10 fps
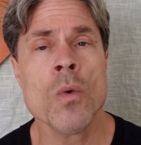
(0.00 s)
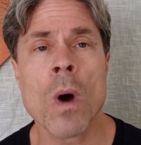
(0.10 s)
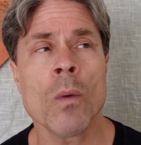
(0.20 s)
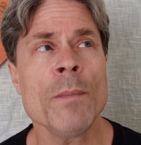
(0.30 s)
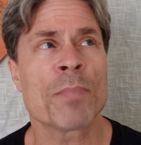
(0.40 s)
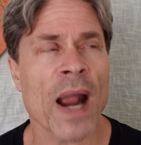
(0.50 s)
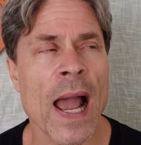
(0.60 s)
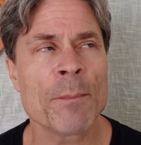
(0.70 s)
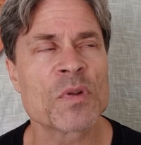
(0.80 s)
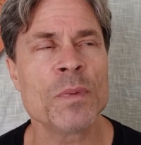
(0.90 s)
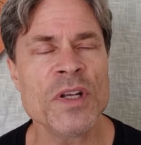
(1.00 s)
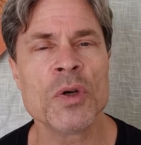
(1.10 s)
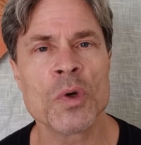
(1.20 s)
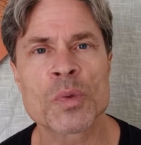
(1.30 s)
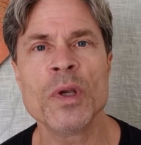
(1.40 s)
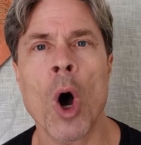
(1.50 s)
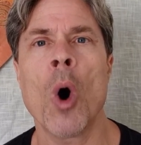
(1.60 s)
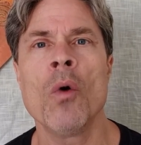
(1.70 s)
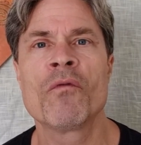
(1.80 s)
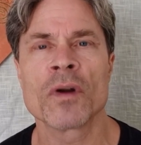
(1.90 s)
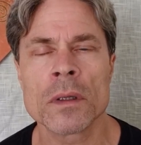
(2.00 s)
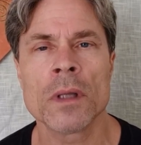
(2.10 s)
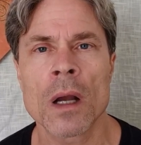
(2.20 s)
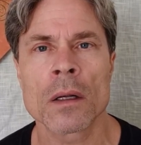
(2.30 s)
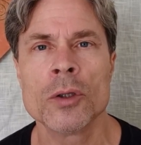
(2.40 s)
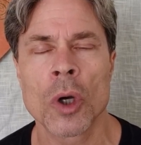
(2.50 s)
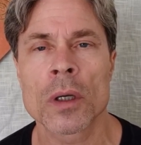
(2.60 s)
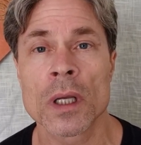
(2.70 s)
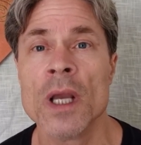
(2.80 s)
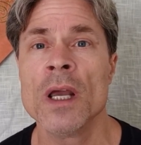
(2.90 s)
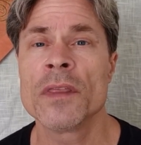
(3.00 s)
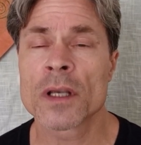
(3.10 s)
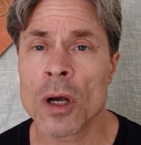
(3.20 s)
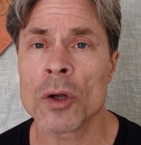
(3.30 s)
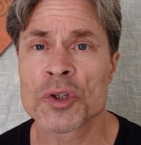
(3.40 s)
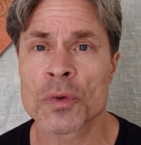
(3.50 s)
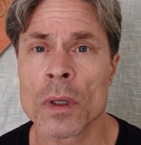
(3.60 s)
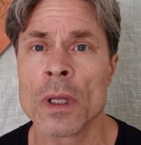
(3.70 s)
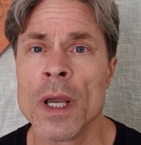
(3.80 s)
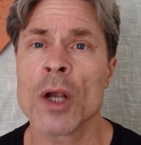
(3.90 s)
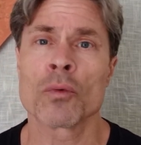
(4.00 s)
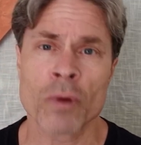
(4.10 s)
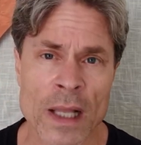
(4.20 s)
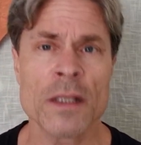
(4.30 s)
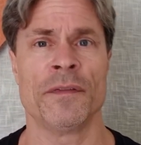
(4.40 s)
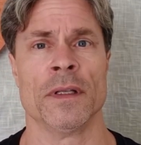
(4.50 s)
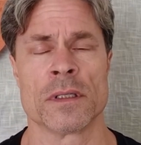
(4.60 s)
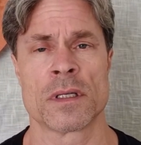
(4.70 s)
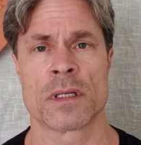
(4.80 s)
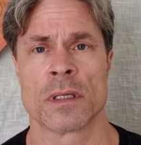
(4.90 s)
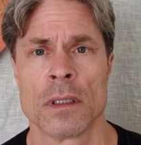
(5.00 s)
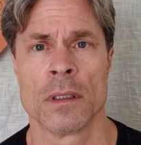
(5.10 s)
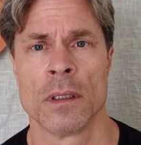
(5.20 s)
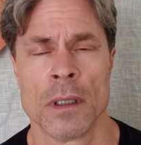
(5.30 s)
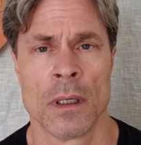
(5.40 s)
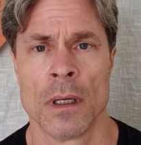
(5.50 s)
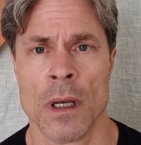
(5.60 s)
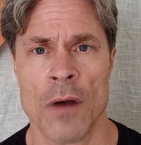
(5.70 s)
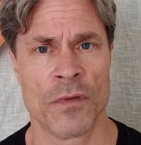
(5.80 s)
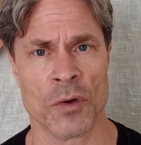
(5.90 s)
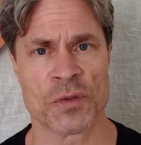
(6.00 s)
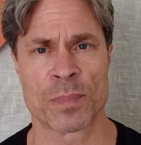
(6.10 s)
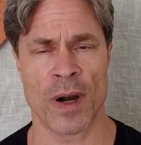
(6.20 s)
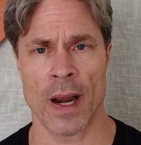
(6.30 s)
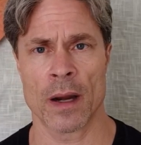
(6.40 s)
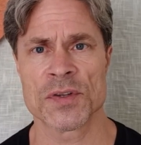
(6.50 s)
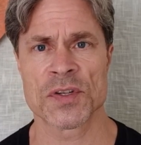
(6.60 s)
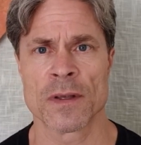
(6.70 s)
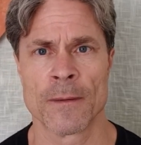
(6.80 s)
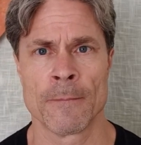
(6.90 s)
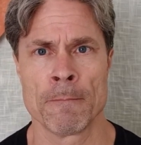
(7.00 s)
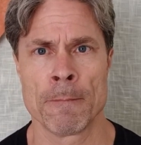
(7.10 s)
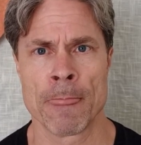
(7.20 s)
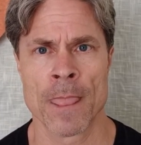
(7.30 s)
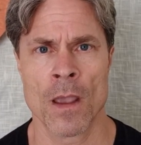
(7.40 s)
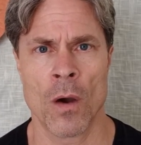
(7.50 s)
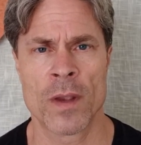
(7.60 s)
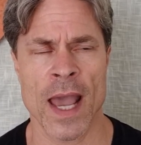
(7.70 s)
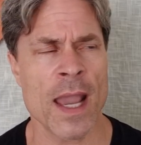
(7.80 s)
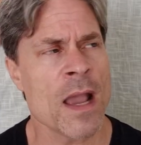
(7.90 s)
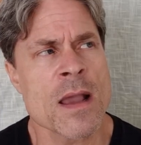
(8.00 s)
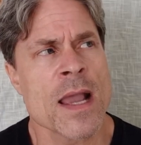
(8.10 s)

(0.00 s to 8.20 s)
What we, perhaps we do is we overlook the cultural irrelevance of those prayers, okay?